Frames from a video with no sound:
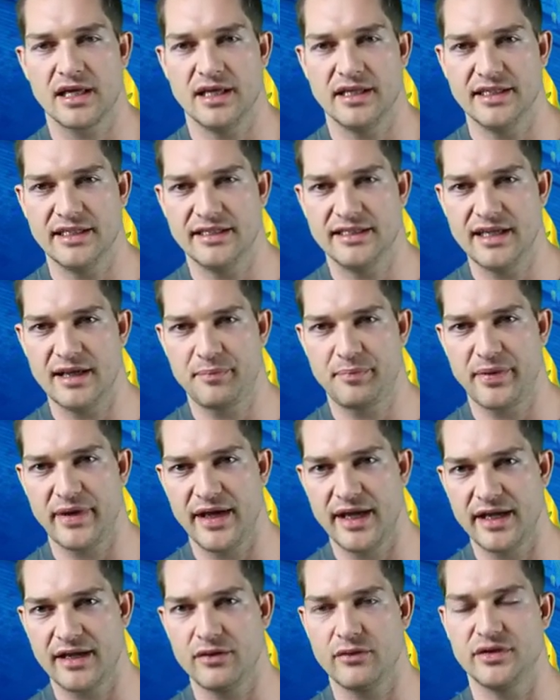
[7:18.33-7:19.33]
and the
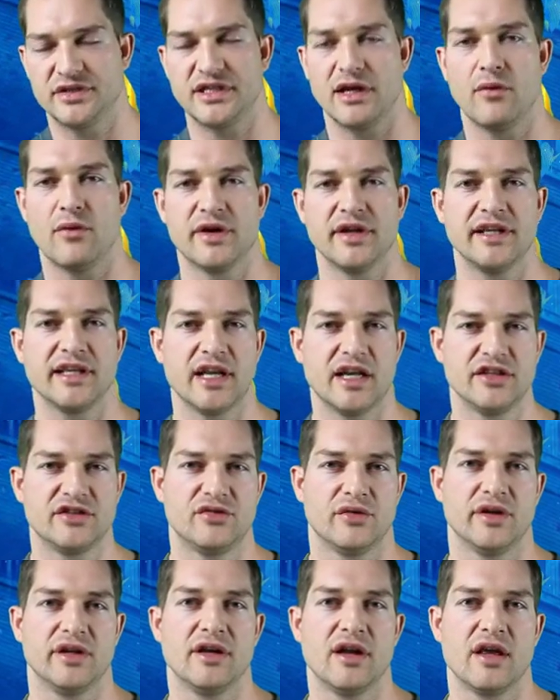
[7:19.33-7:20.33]
dipping, which I wanted to get
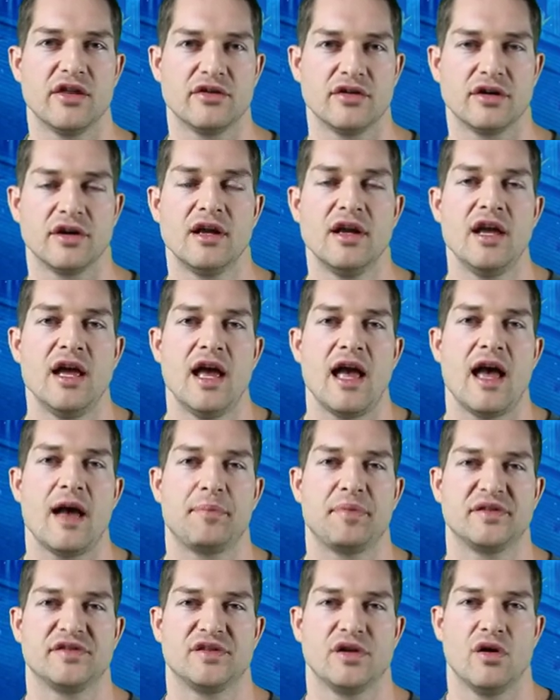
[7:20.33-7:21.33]
into in another
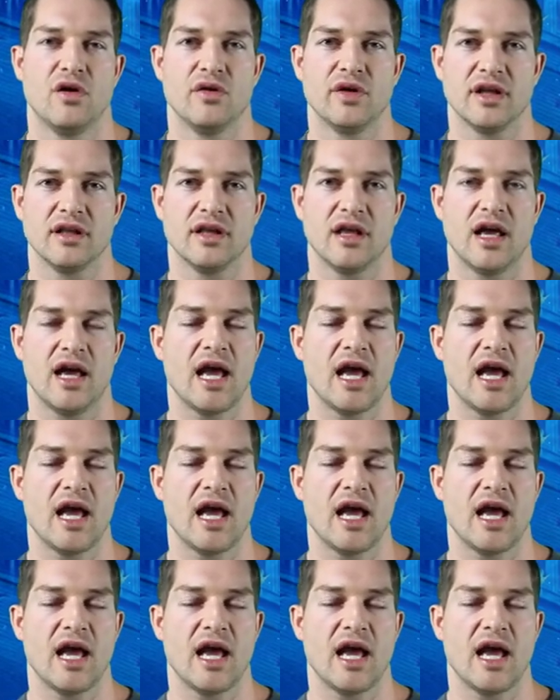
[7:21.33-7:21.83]
episode,